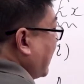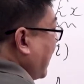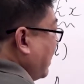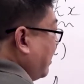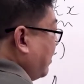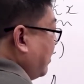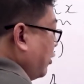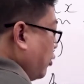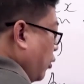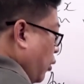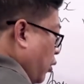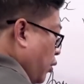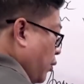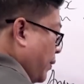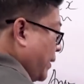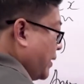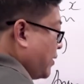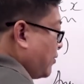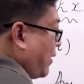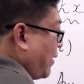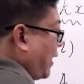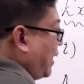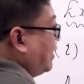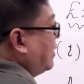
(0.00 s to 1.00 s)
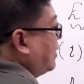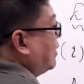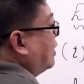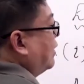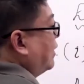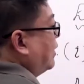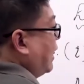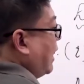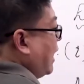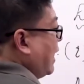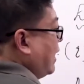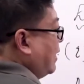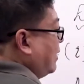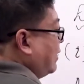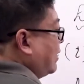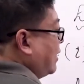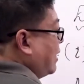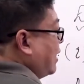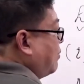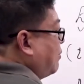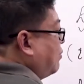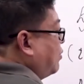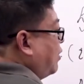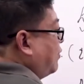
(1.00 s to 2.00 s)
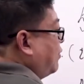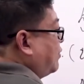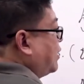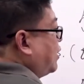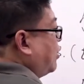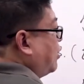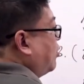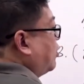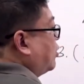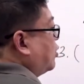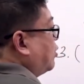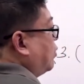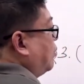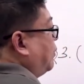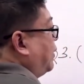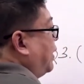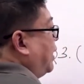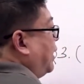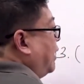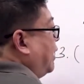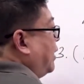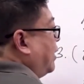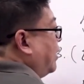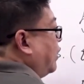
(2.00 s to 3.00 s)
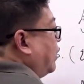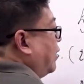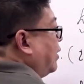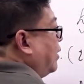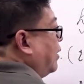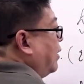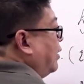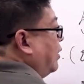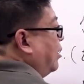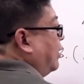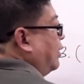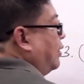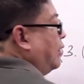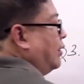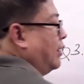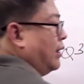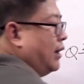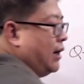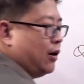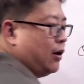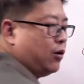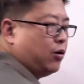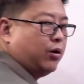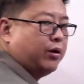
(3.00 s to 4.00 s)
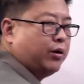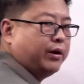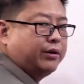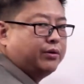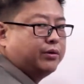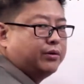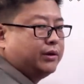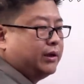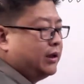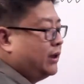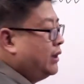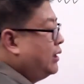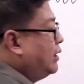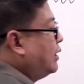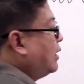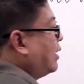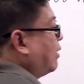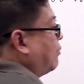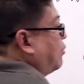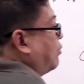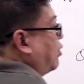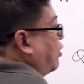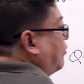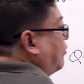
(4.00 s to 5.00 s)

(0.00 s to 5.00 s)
10, you always write, and the number of zeros will be according to the number